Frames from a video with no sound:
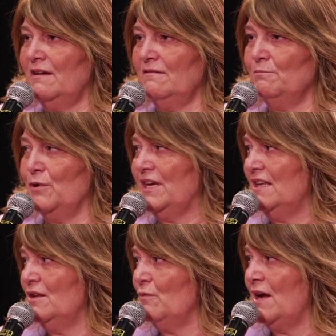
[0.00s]

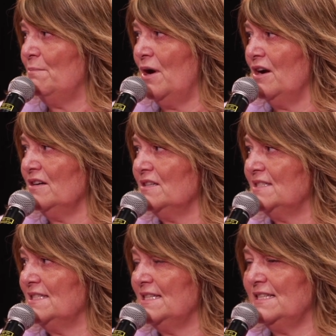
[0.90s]
bringing the right
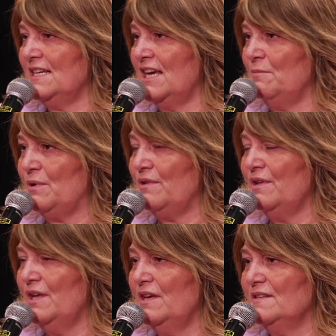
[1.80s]
partners to the table.
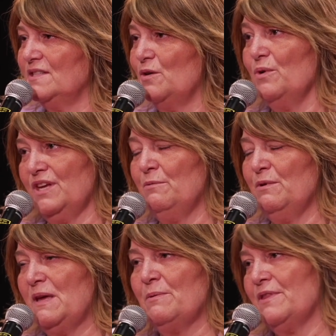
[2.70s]
So working
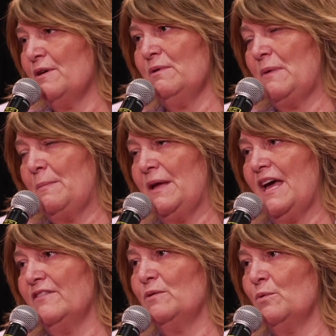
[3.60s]
with people that we maybe
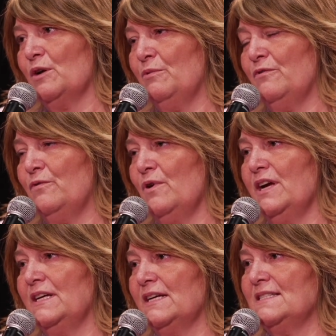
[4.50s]
haven't worked before
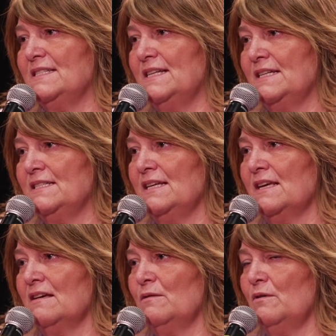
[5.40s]
and
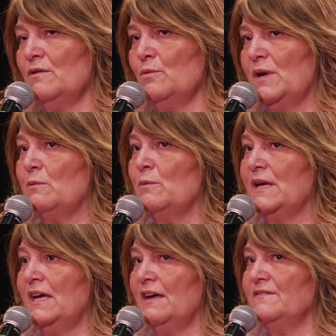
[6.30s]
extending the way
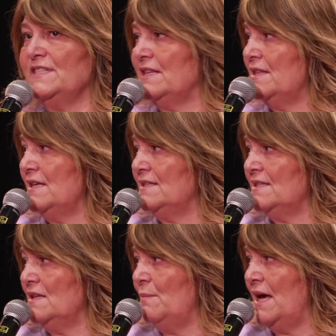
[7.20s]
we have done
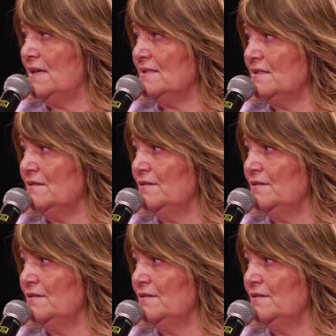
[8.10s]
things in the past.